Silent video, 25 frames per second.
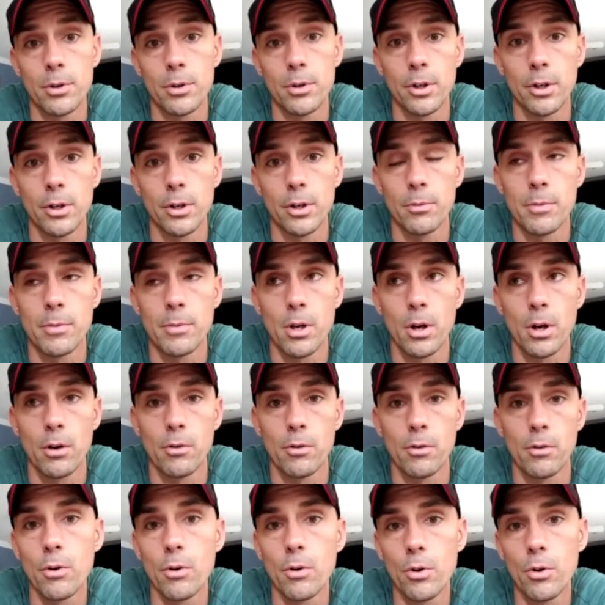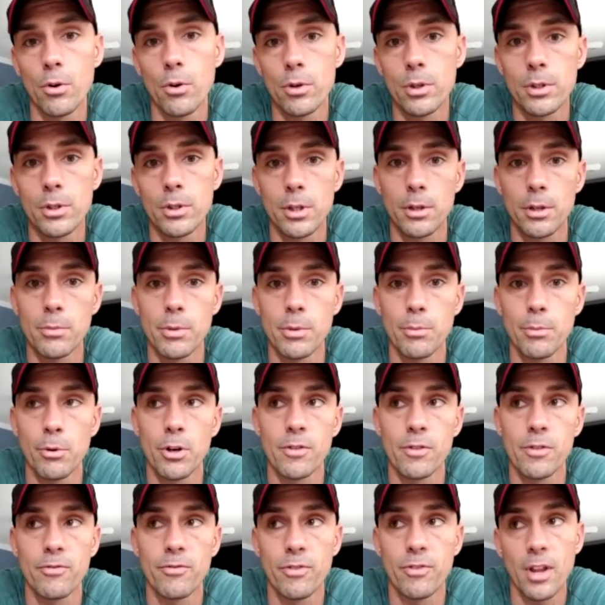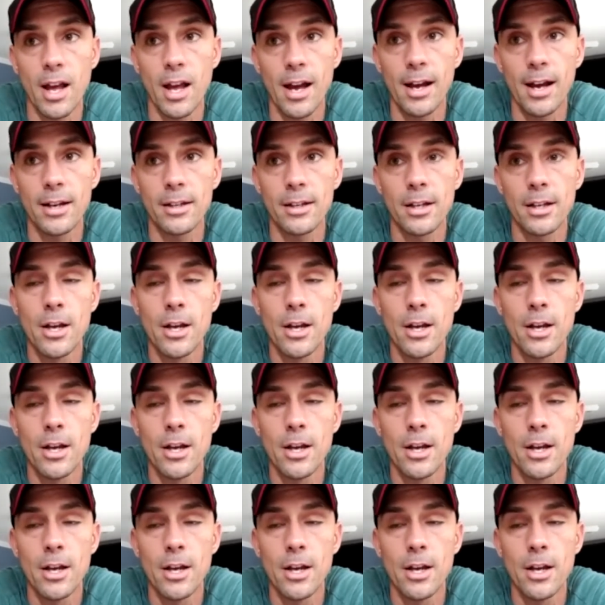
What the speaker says: You're going to be on a road, it's going to be pretty flat.